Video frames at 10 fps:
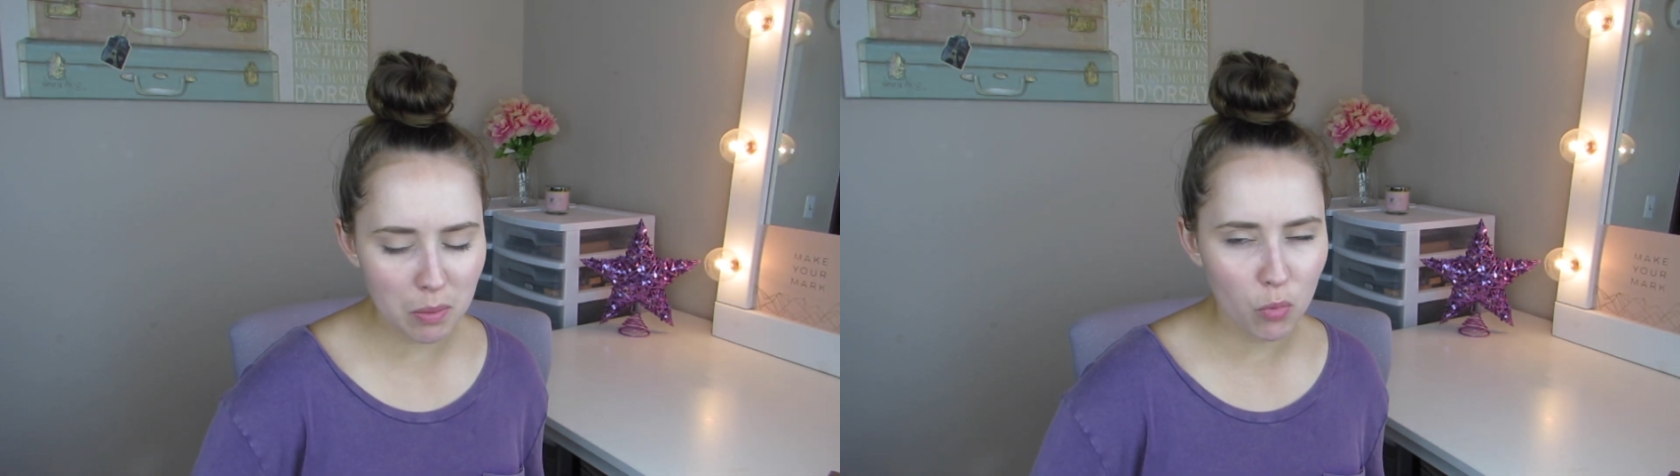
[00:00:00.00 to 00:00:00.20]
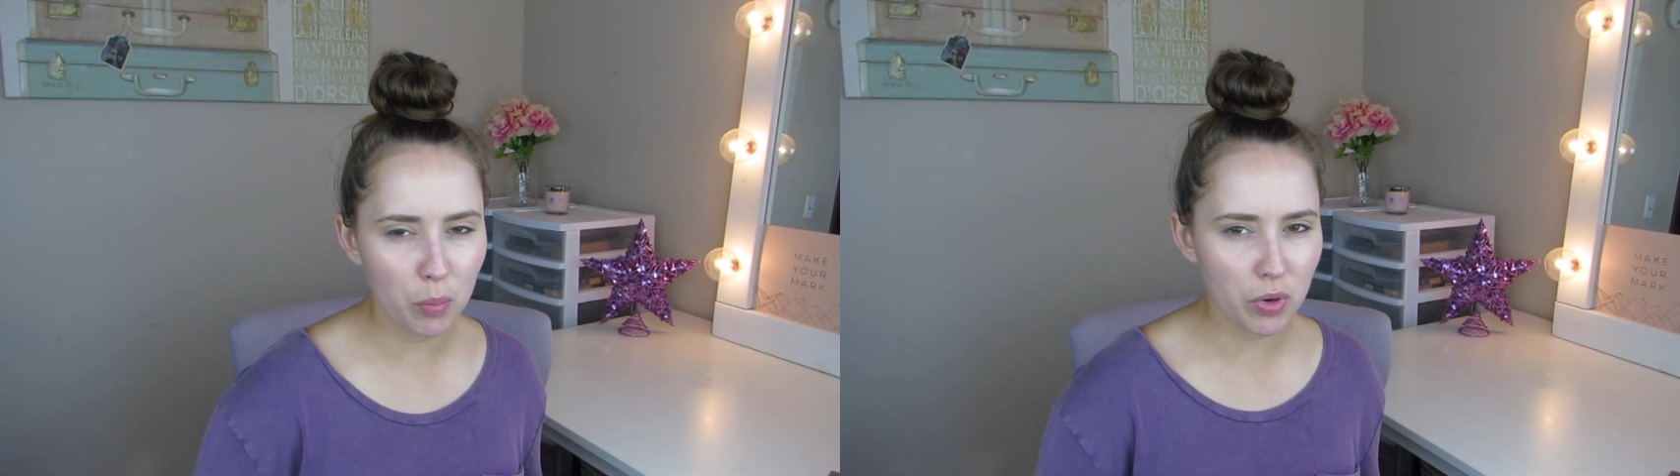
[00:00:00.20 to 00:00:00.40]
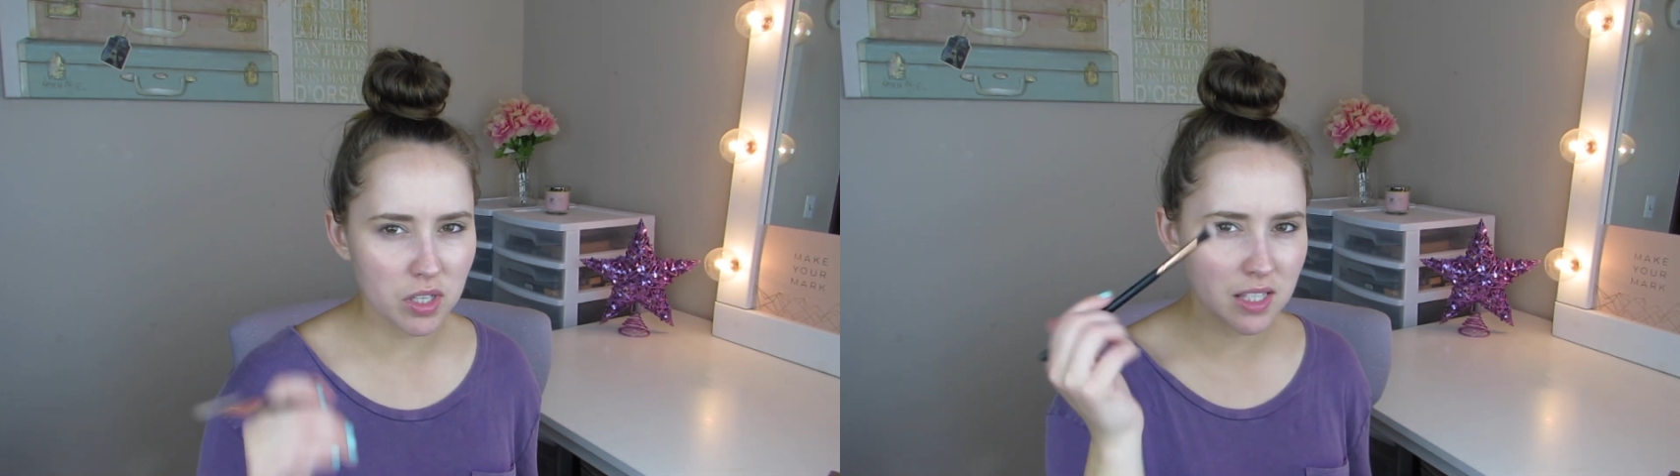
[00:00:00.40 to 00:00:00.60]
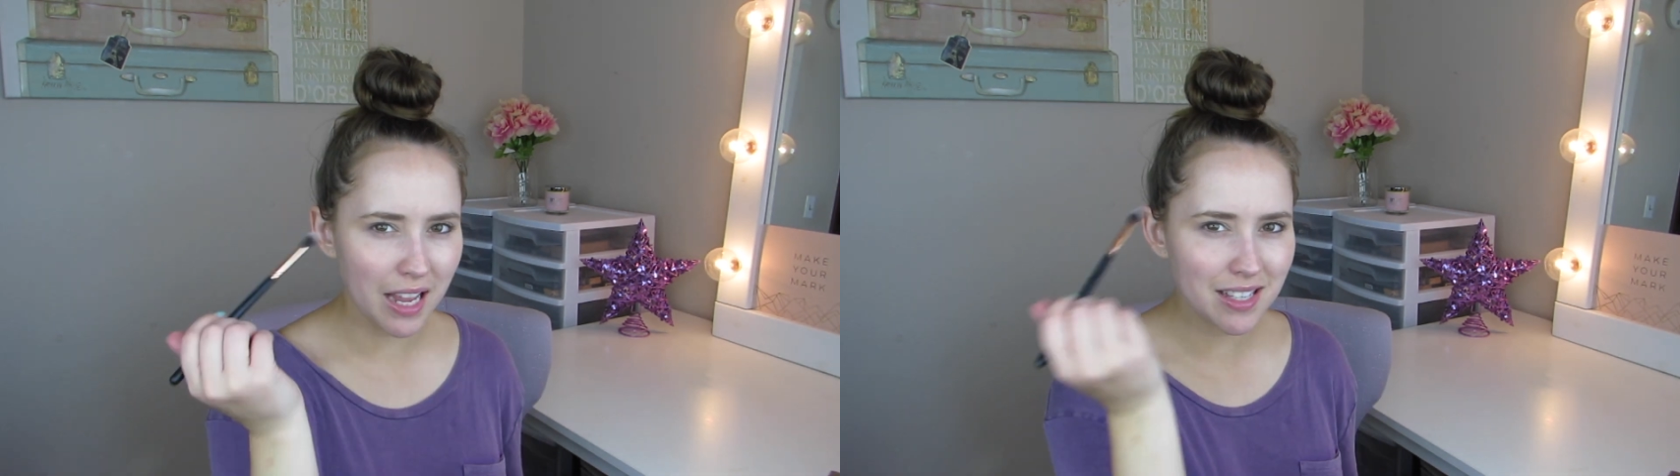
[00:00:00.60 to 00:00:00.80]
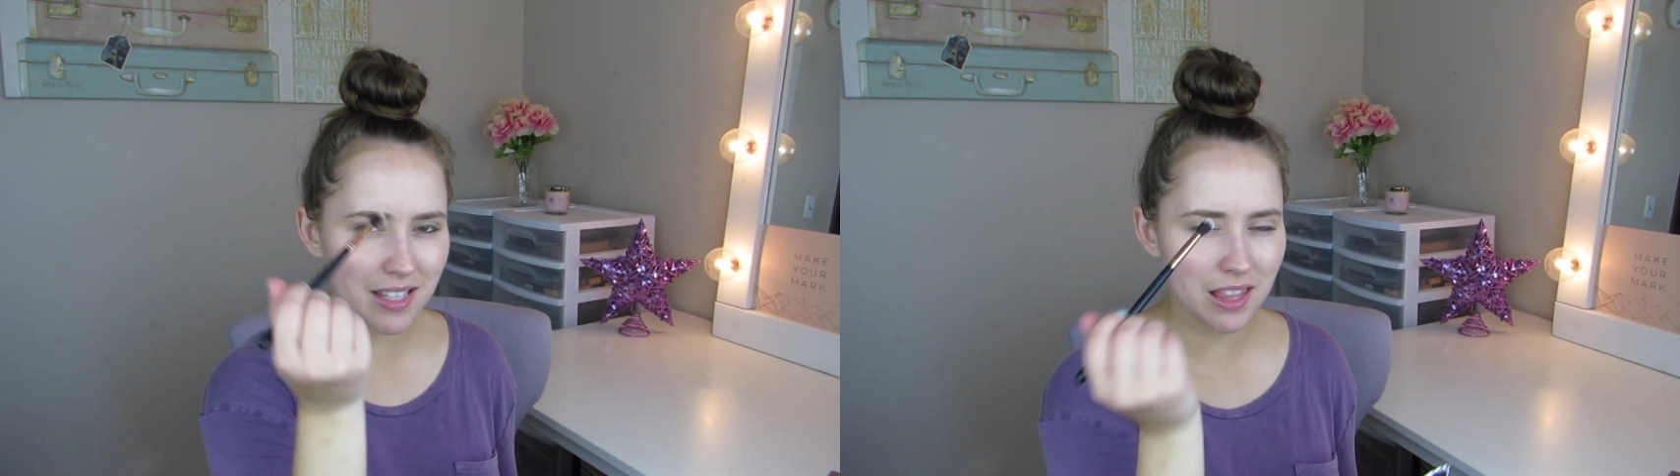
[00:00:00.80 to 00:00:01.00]
more
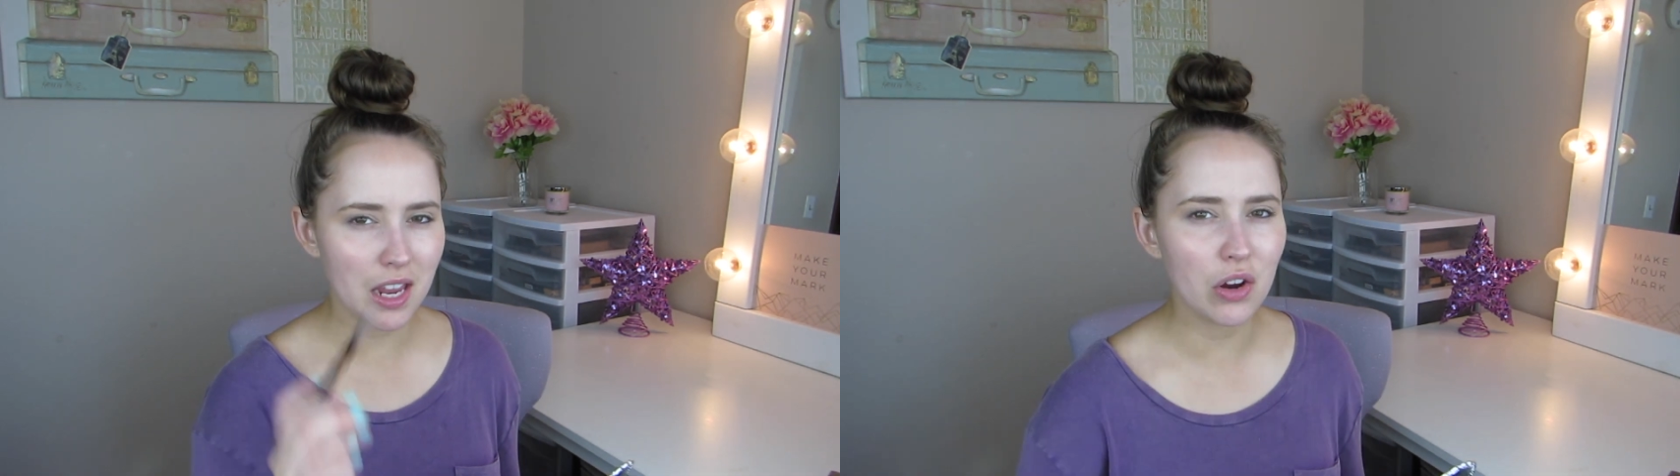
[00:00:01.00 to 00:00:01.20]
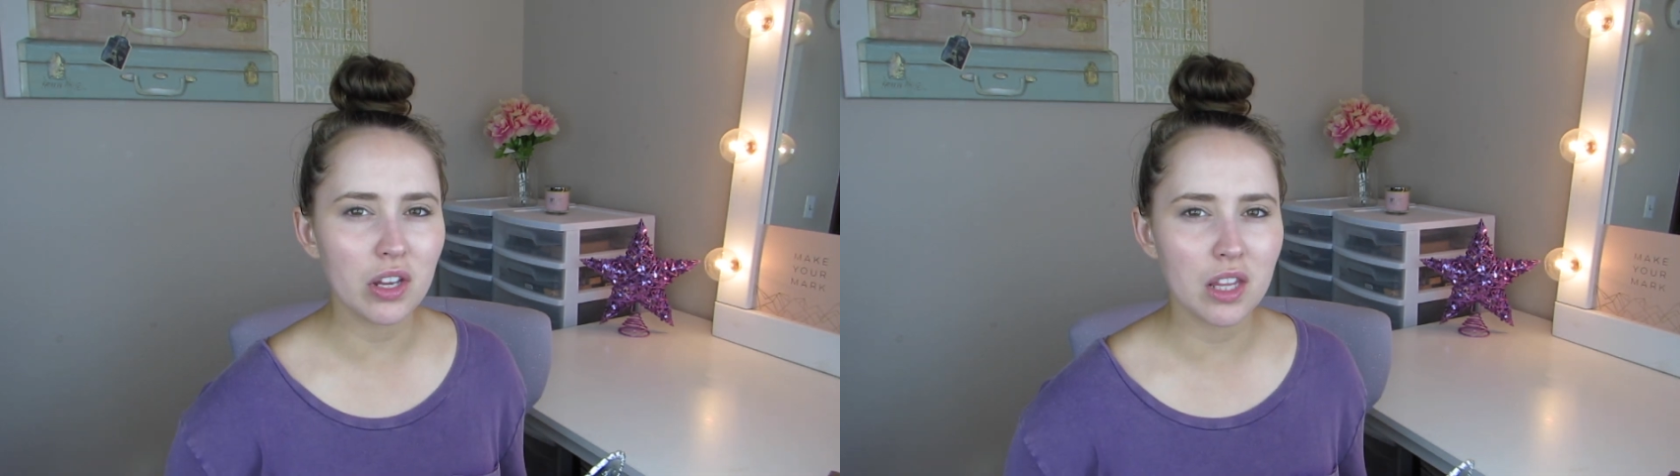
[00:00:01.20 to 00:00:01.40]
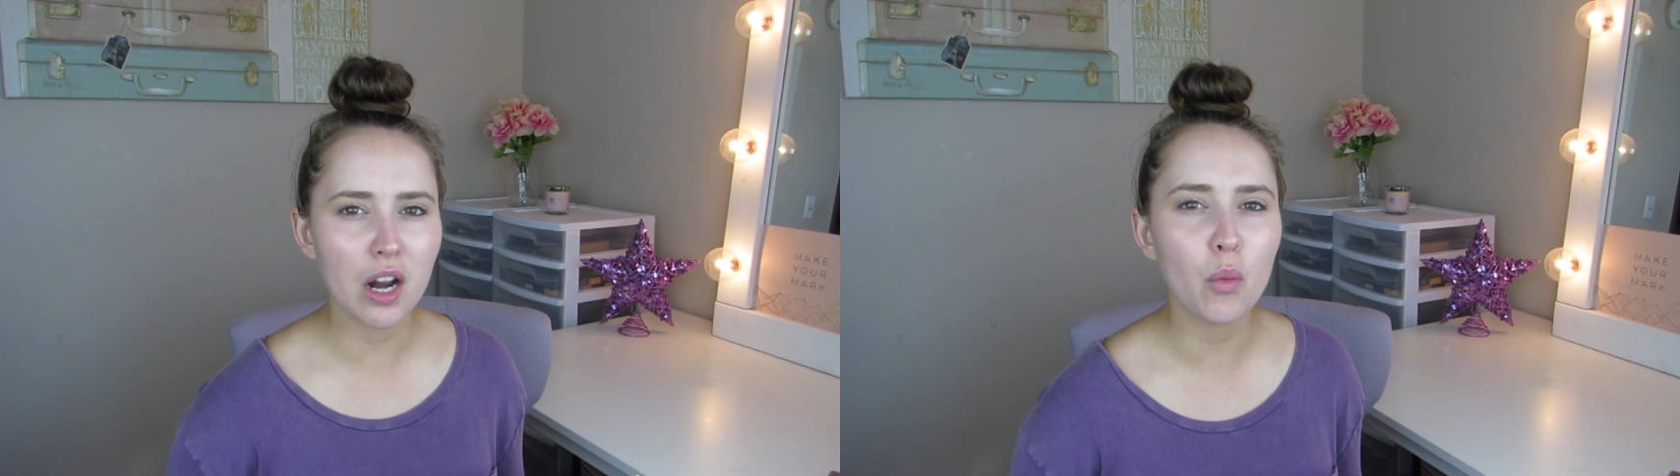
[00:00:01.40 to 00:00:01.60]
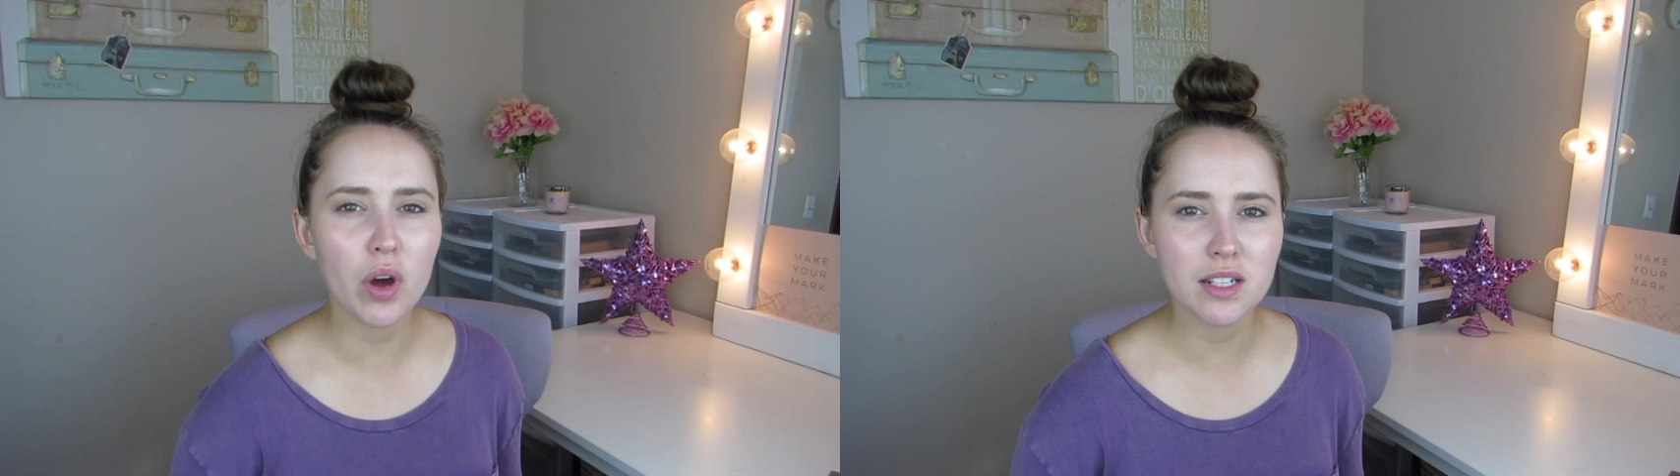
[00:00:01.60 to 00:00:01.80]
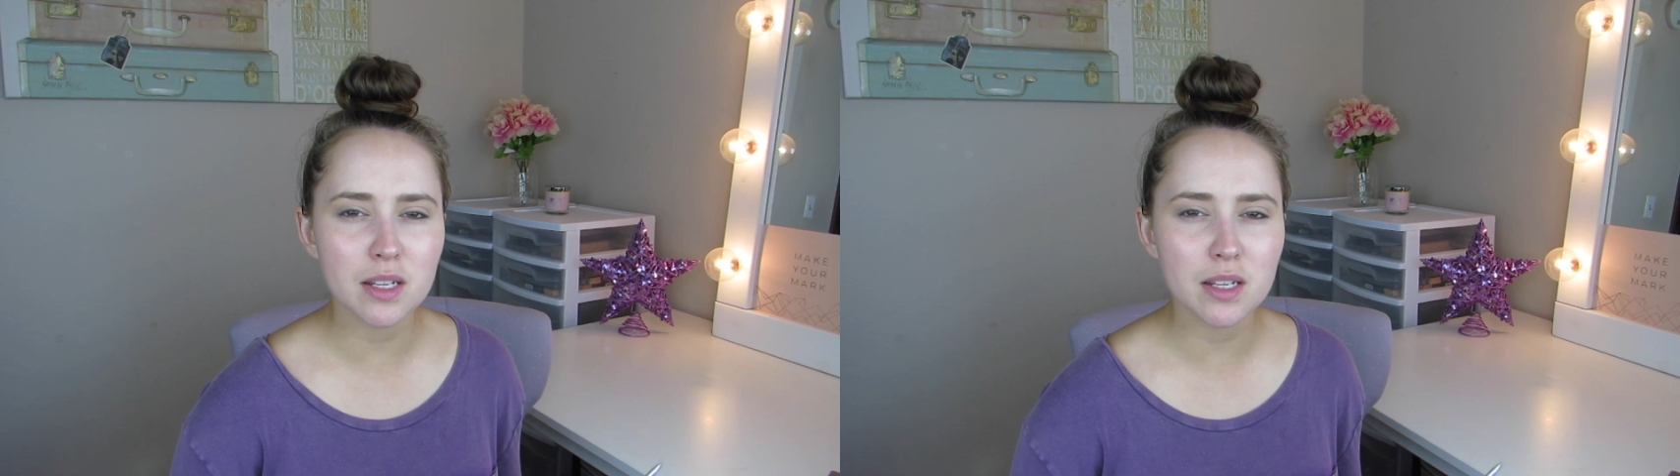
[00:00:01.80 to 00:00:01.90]
precise in the area that I want it